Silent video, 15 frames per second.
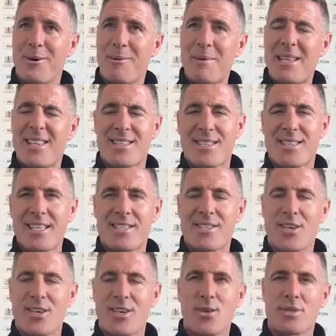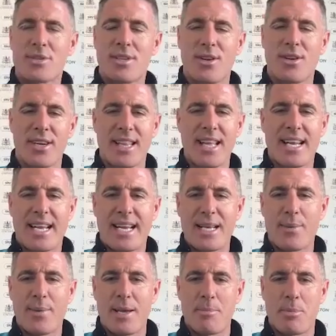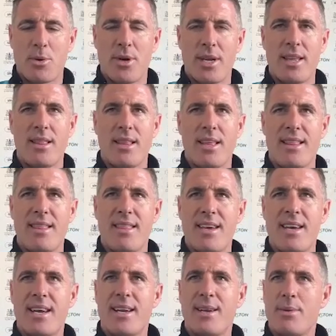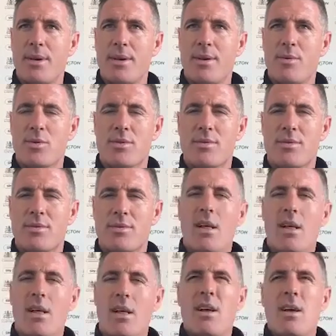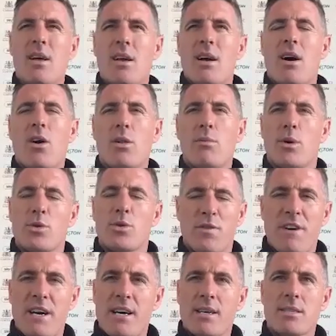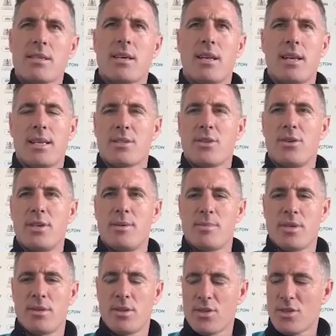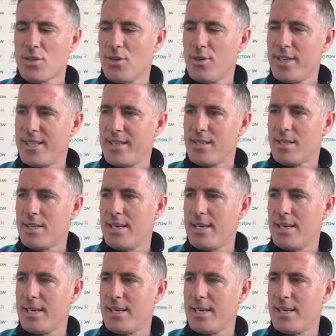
I mean, it's a constant like that anyway, but in there, it was almost farcical at times on the side,